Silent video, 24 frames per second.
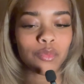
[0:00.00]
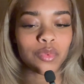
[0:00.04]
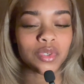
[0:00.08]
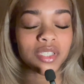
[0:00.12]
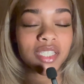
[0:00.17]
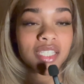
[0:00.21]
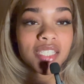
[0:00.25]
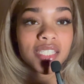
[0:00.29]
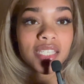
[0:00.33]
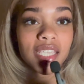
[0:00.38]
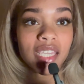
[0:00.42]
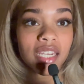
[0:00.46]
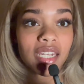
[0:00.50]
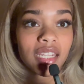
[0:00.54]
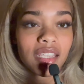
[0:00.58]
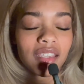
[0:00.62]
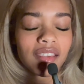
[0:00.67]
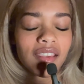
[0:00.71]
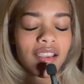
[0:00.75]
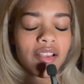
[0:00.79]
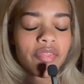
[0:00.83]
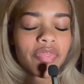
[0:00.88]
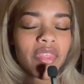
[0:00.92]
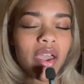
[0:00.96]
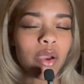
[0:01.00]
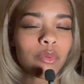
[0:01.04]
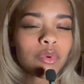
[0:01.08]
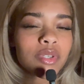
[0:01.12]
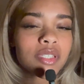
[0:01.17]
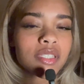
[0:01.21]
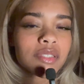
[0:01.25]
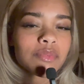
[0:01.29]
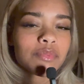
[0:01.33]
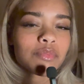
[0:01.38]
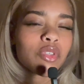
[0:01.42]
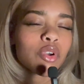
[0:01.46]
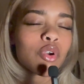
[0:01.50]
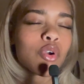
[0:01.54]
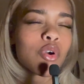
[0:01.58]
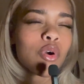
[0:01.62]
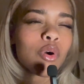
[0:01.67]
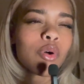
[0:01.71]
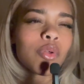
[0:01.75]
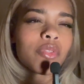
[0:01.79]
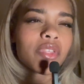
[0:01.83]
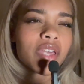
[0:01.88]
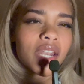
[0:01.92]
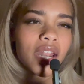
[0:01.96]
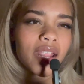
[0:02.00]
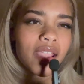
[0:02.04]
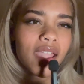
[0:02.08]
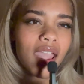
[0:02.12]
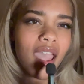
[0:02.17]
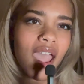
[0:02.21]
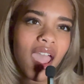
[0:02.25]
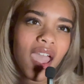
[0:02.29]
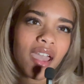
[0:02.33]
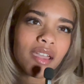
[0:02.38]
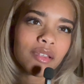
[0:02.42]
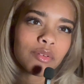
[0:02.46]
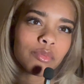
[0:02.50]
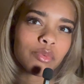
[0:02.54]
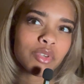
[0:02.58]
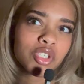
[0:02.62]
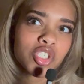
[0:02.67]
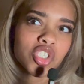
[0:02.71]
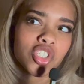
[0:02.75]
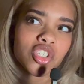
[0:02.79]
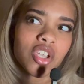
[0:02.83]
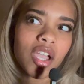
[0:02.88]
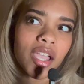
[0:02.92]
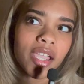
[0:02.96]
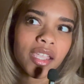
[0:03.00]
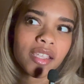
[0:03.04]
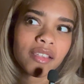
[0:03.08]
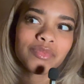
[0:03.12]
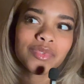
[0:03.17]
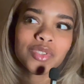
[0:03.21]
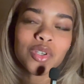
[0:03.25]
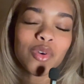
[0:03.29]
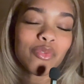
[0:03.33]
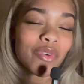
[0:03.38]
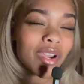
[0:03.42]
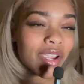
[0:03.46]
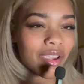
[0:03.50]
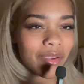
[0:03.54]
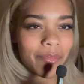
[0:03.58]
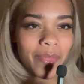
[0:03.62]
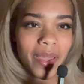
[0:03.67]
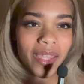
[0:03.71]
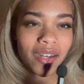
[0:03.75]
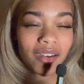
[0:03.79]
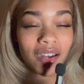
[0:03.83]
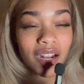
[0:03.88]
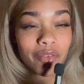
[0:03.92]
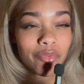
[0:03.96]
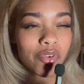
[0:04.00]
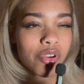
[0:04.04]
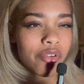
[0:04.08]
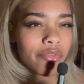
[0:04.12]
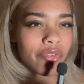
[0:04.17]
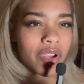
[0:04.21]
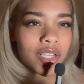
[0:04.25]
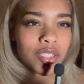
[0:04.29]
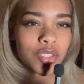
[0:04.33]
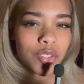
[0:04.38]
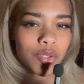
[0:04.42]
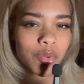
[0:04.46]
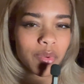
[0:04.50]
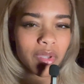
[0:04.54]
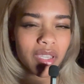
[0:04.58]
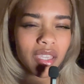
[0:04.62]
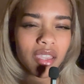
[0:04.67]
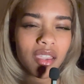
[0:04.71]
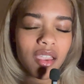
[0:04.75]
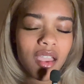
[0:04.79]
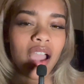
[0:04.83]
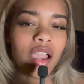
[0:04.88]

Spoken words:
was skinny, and that was the goal that I had, which I don't recommend and I regret doing.